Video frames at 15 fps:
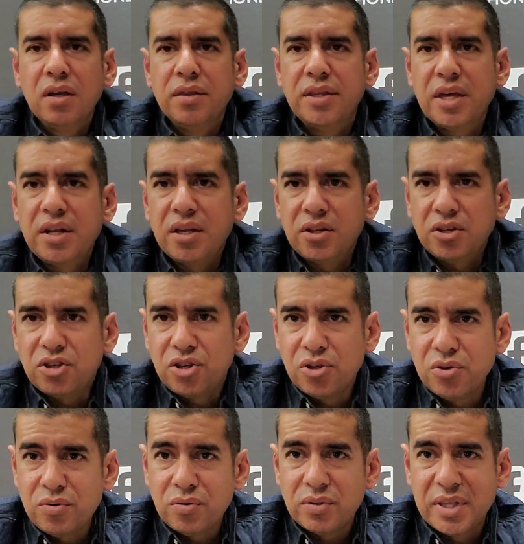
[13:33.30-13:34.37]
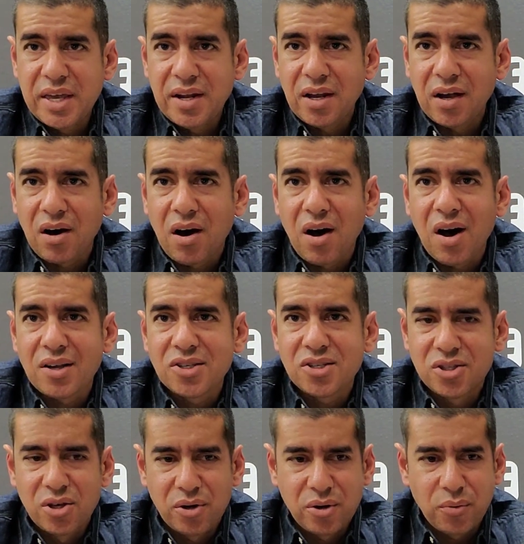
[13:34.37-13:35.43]
than it costs
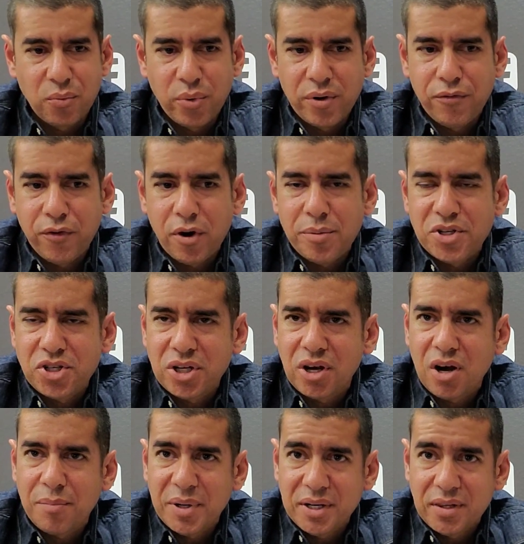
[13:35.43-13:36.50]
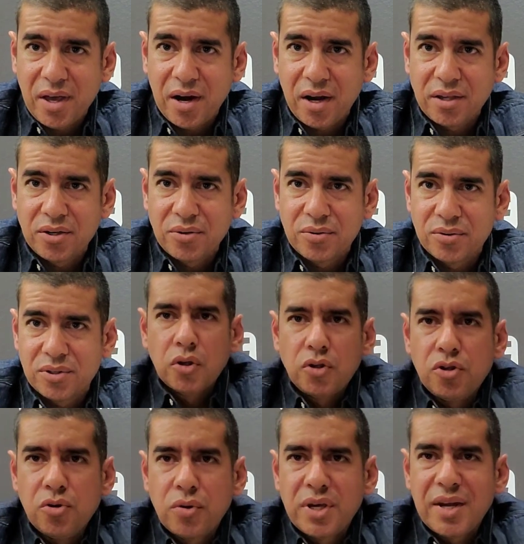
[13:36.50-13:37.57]
the refurbishing company that I use.
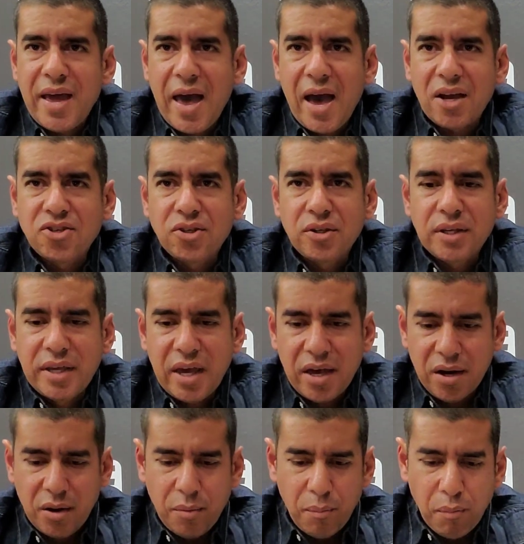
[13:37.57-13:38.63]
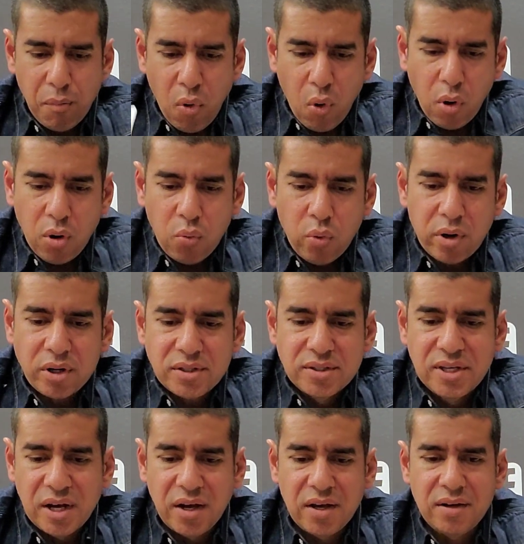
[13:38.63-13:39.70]
You can actually get more work
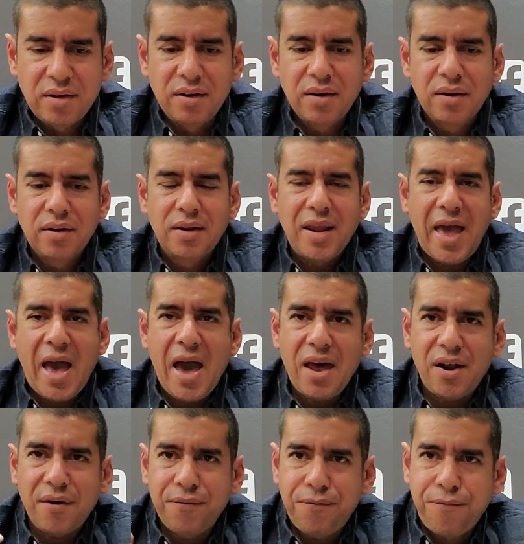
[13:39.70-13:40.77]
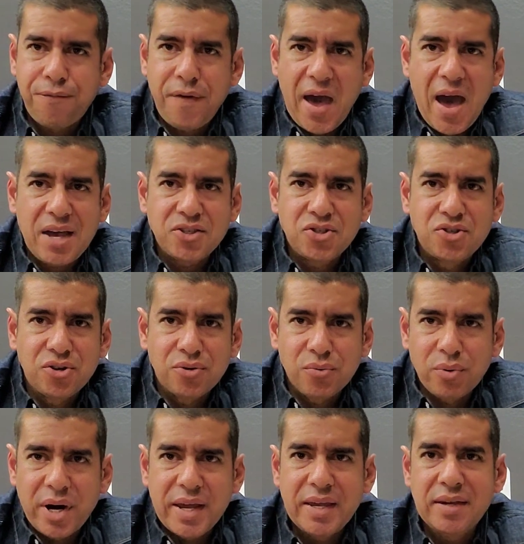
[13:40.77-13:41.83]
done at a faster
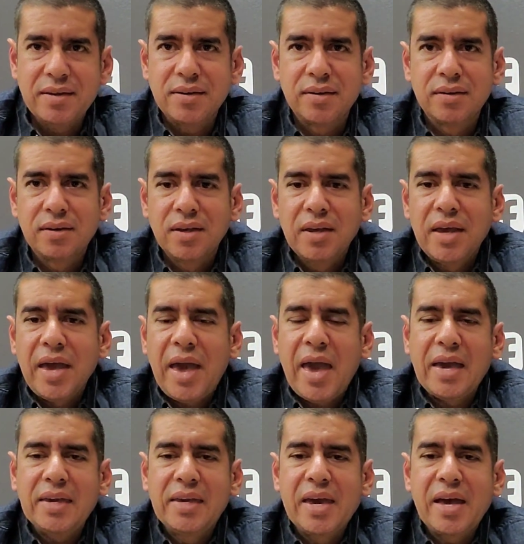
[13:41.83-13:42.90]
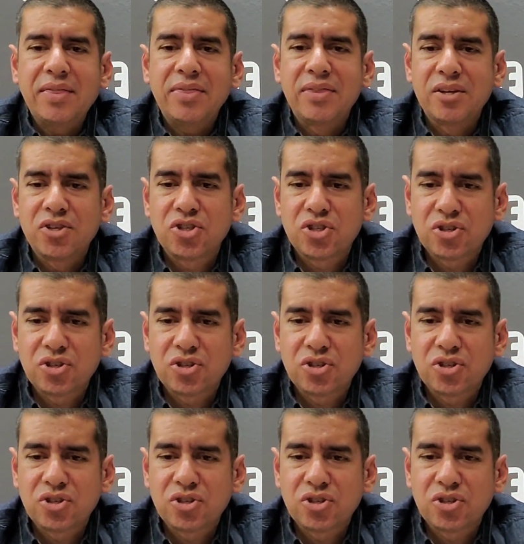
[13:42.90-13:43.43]
rate and get the